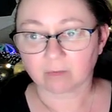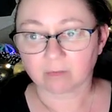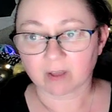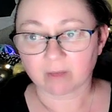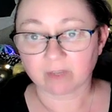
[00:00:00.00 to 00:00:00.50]

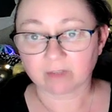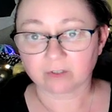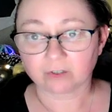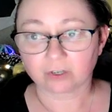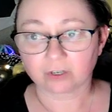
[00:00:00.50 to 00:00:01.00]
by a
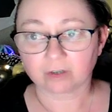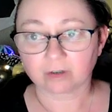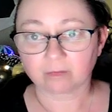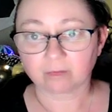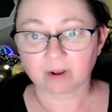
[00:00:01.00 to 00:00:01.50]
messenger
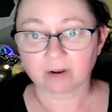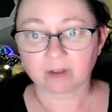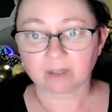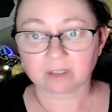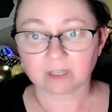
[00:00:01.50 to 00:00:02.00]

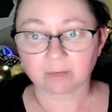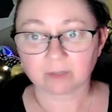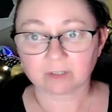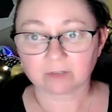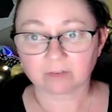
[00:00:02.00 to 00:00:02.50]
bearing a
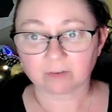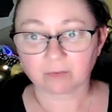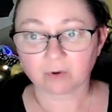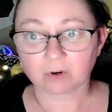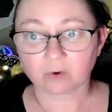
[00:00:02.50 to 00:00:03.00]
summons
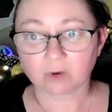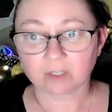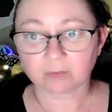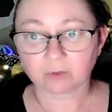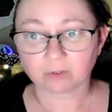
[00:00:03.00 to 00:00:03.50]
from
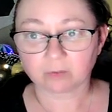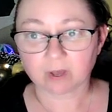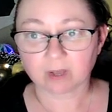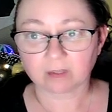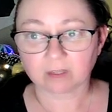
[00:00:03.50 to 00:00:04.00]
Lorquas
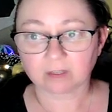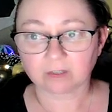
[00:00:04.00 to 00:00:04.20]
Putmel,